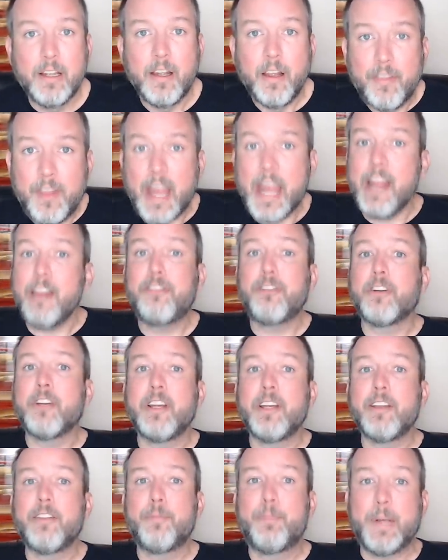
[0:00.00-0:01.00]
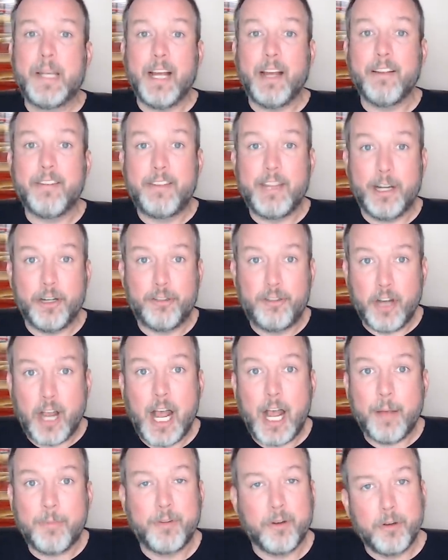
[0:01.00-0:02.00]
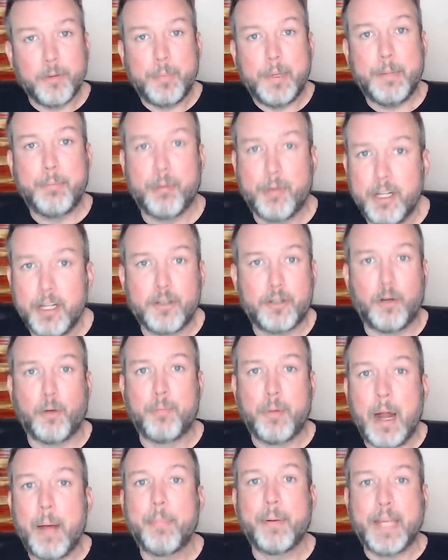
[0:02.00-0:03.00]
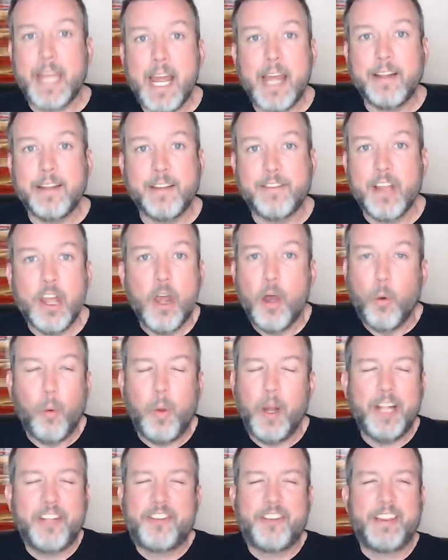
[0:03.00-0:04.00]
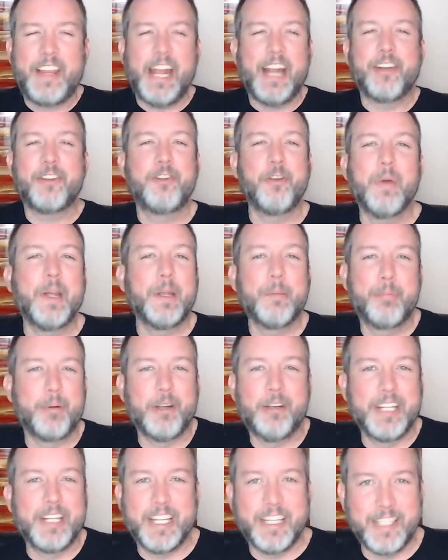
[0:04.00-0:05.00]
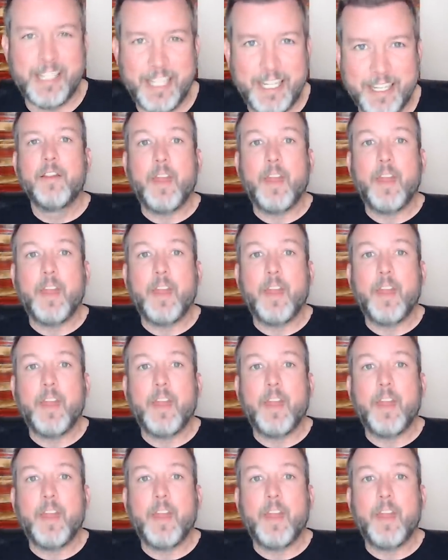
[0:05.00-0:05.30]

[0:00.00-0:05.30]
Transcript: The answer is because their jobs are to be political propagandists, which they're doing brilliantly.